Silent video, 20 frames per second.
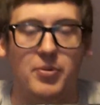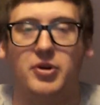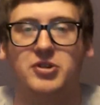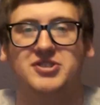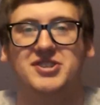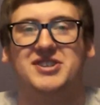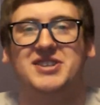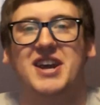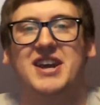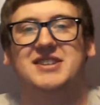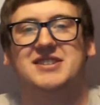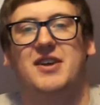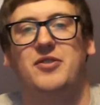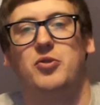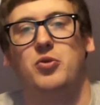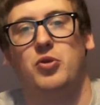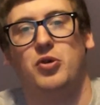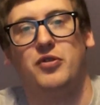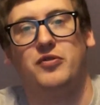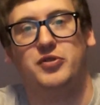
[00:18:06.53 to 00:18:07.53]
person takes on
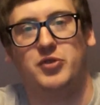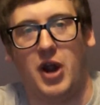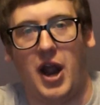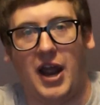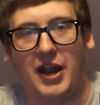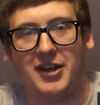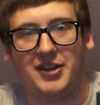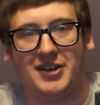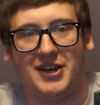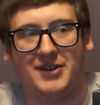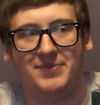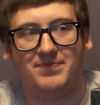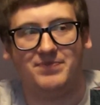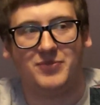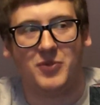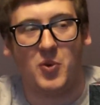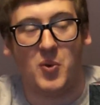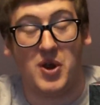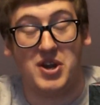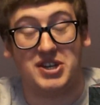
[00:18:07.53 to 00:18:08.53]
the role of Dracula
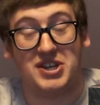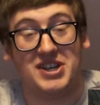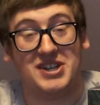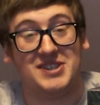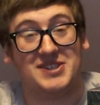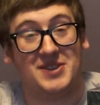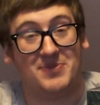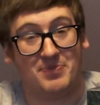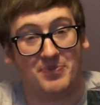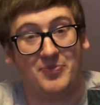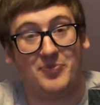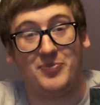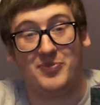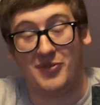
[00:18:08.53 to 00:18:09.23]
which is the